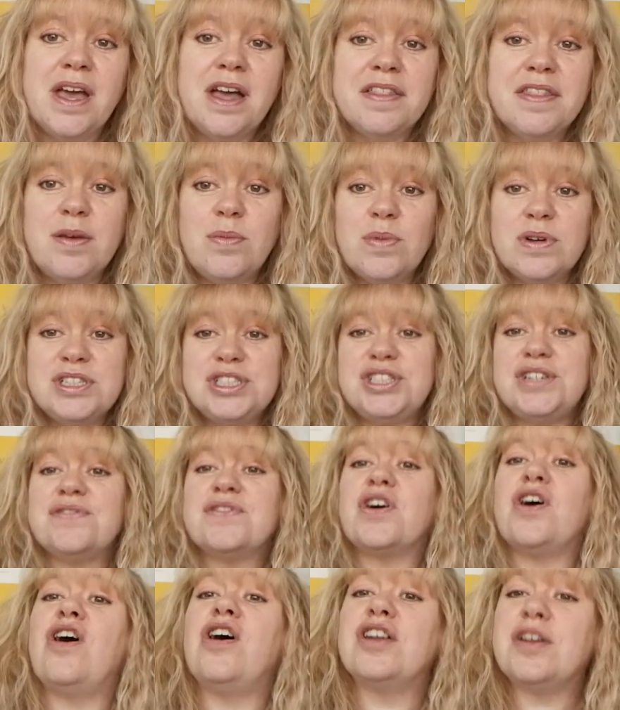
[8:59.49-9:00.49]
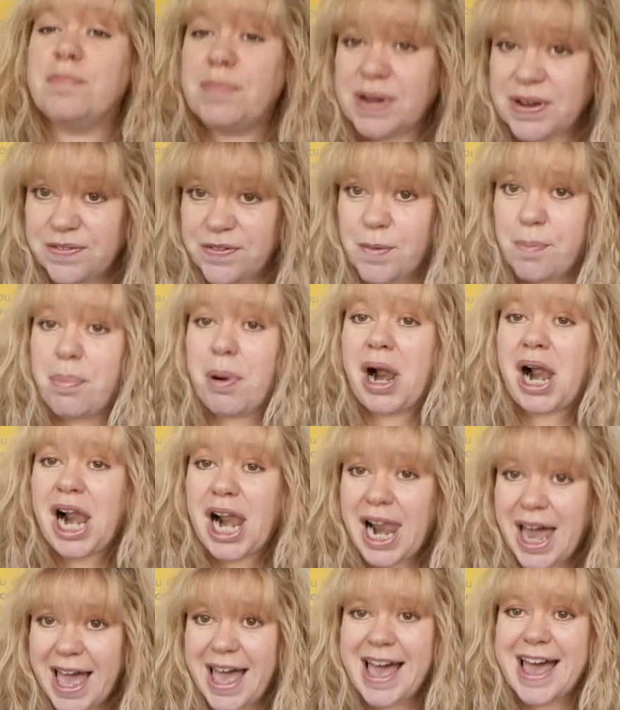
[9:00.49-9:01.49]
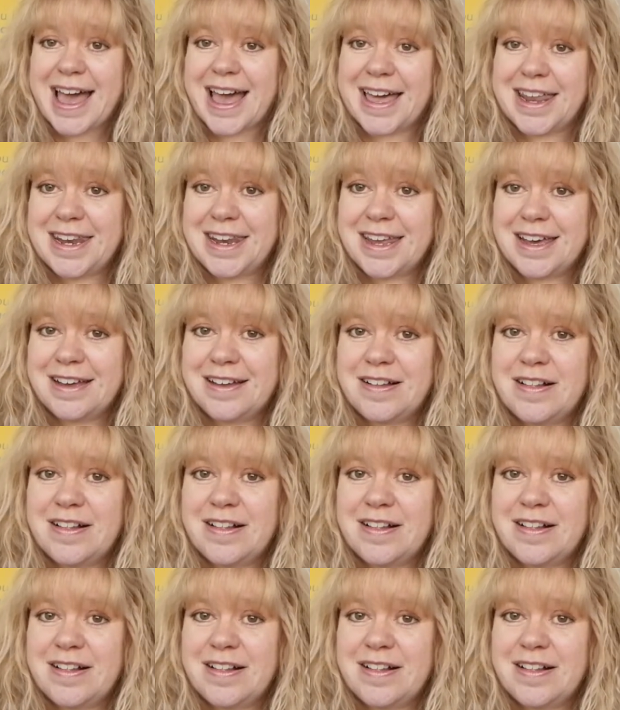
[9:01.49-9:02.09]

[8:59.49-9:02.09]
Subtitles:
Then once you've got a bit of a plan,